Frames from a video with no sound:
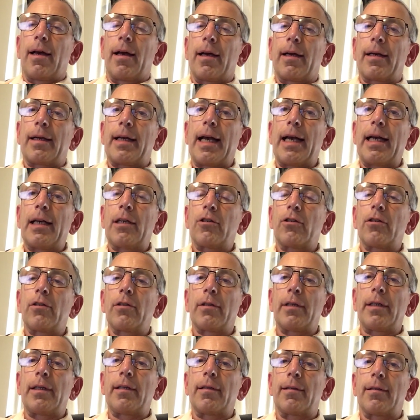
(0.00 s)

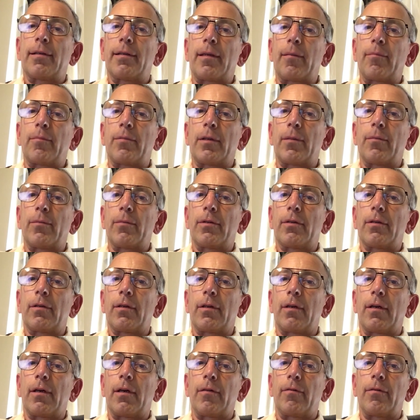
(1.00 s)
Occasionally, the symptoms
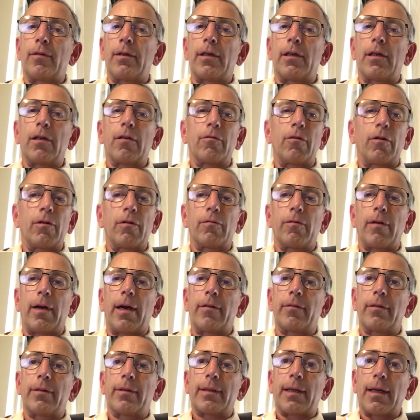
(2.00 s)
of the
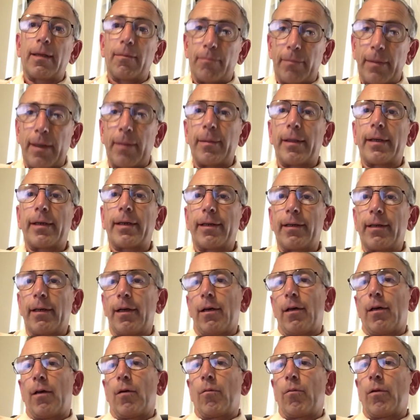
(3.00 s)
coronavirus can mimic
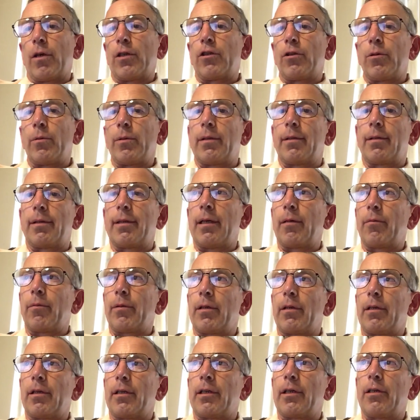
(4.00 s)
what you would see
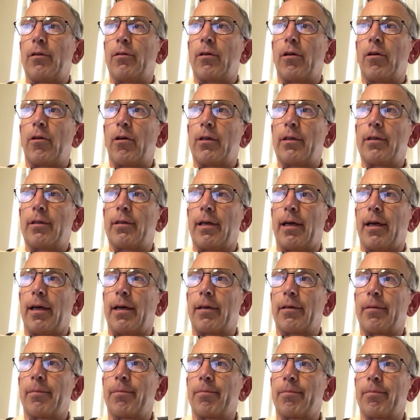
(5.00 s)
with an acute heart
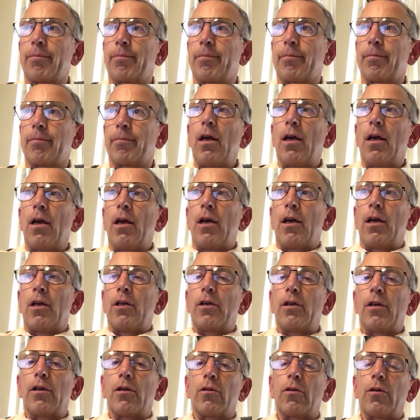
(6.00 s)
attack.
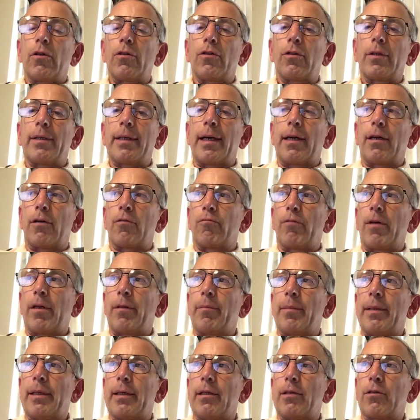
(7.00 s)
You can also get
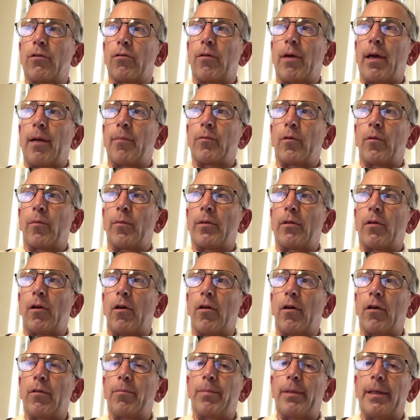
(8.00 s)
arrhythmias, or abnormal
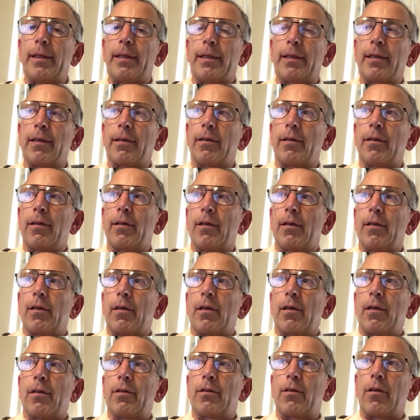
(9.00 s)
heart beating,
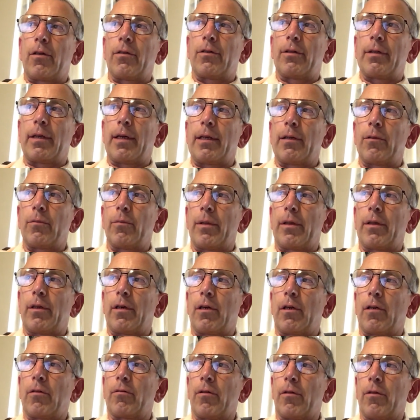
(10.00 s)
associated with the
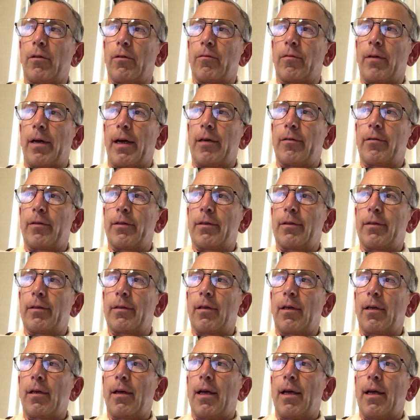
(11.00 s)
coronavirus.